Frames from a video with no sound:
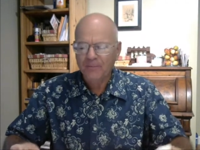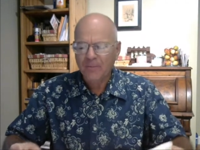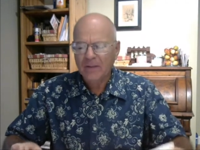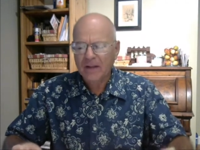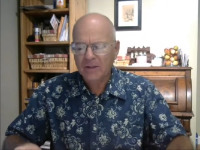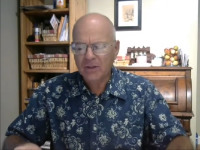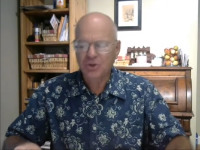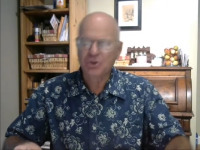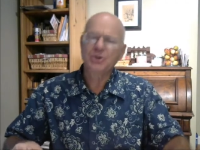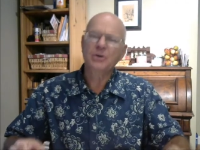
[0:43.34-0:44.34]
that the
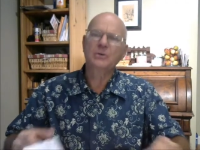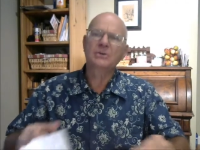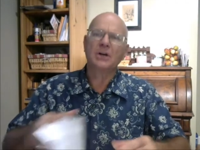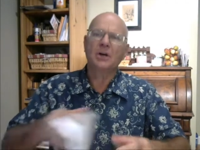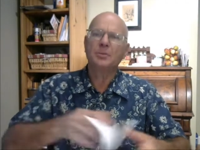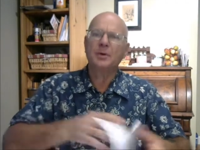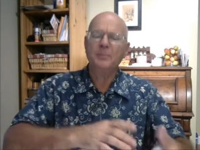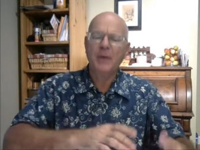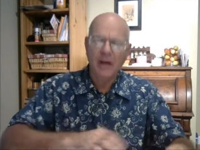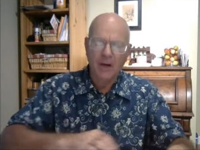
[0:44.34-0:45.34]
Jews are
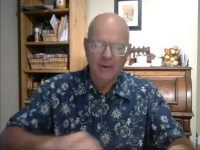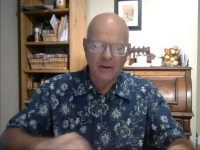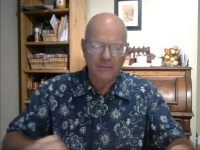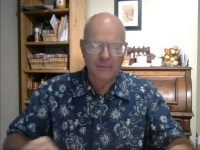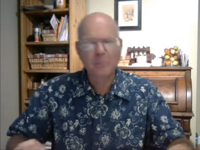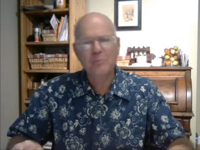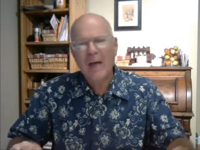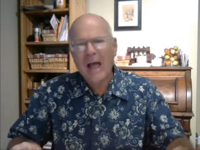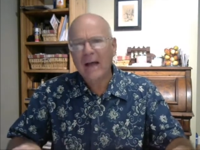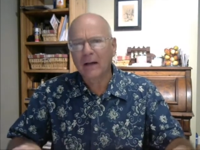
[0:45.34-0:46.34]
preparing for
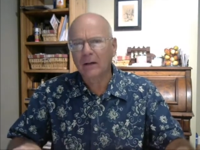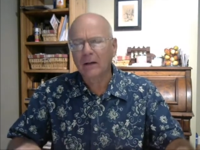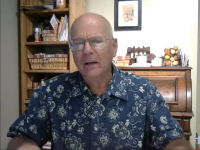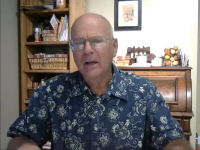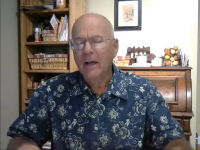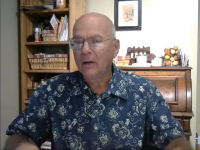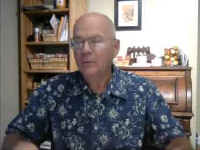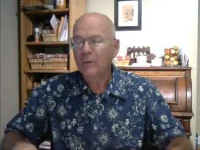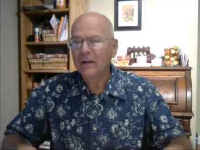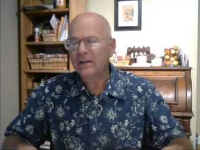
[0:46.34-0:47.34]
battle.
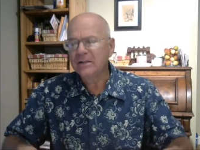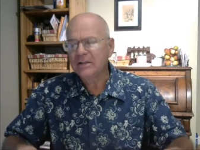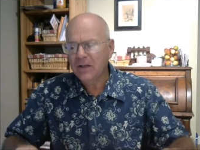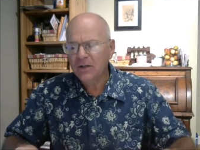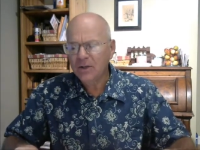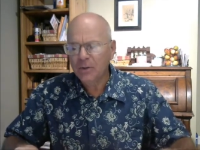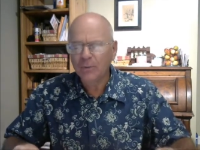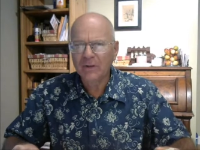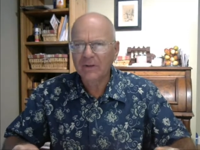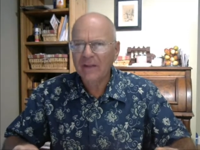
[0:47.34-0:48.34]
And we continue
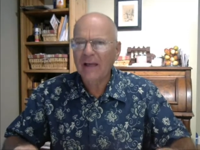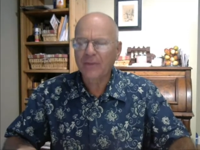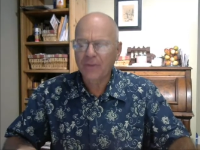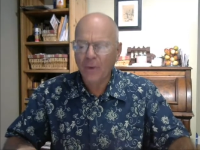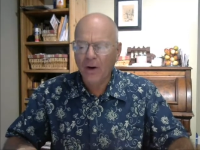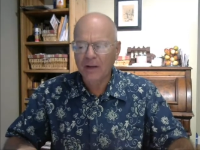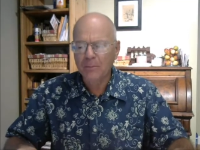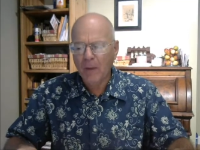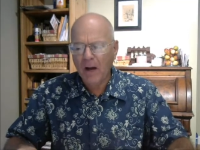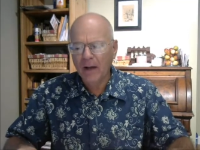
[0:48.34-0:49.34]
with that thought
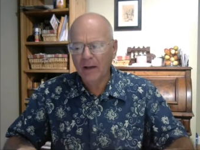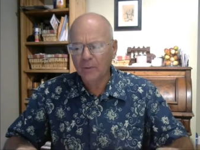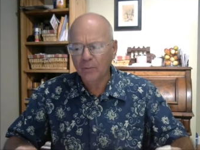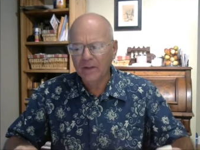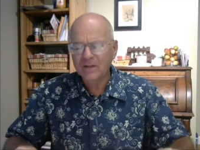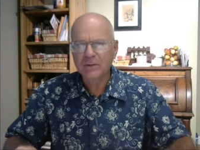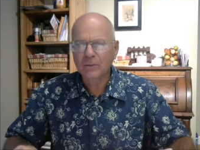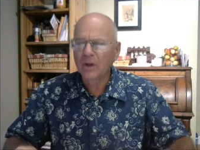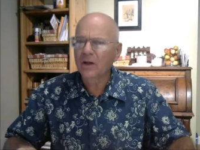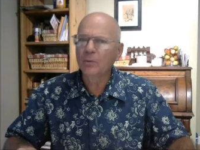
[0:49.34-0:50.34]
in mind. And we,
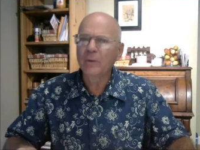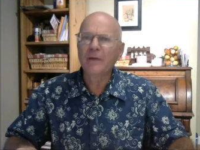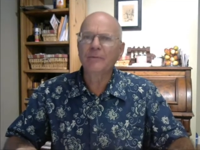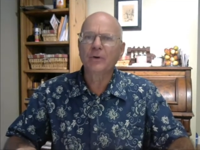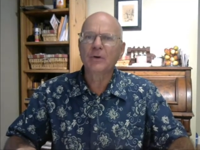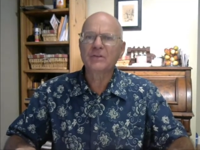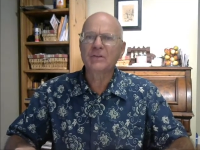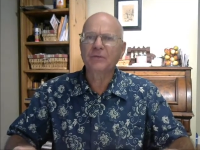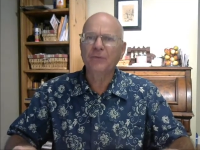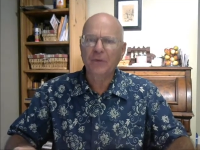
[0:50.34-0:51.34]
we're going to read
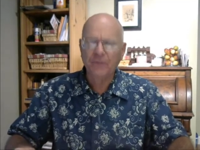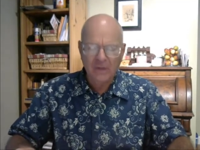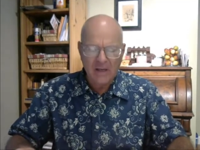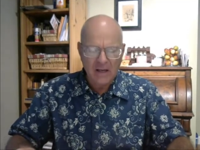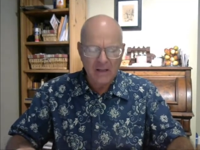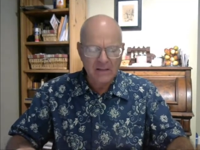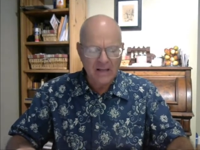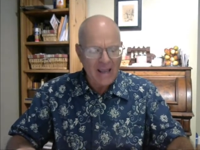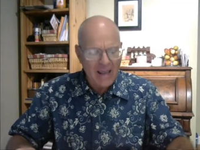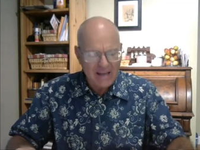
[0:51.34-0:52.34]
verses 15
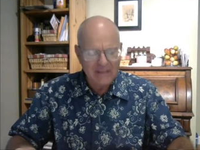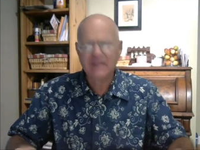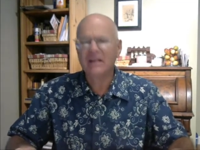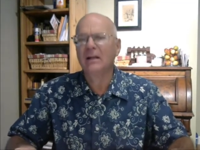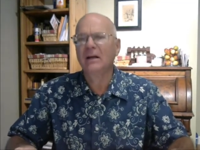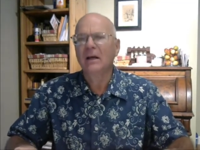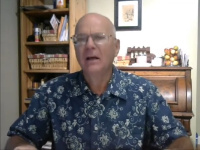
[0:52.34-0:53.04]
to 18